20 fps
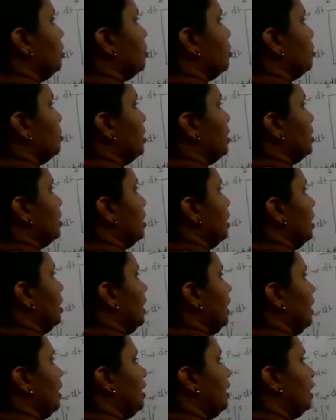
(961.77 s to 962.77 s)
So this
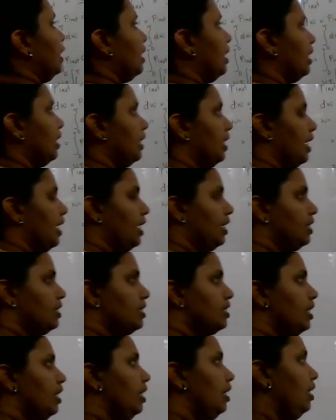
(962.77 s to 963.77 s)
t get
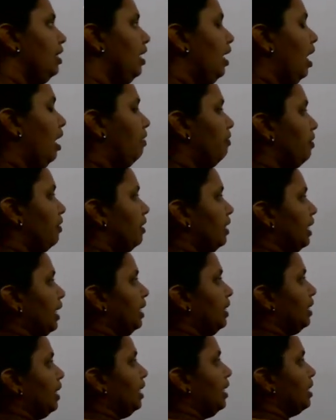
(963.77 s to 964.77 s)
cancelled. We will
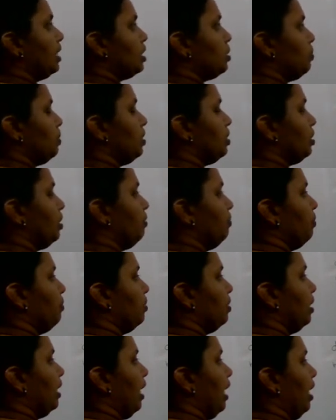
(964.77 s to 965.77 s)
get an expression for
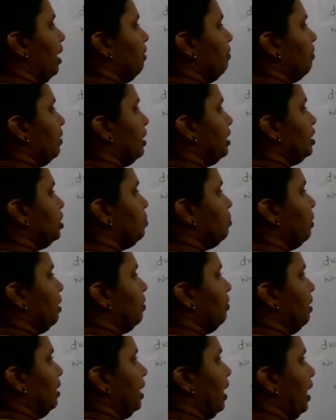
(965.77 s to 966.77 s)
the average
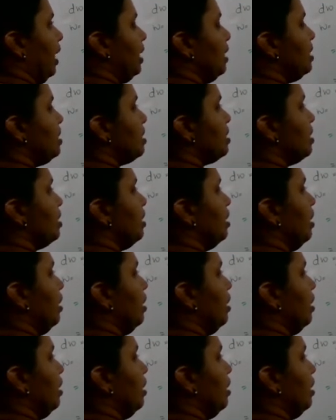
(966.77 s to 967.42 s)
power as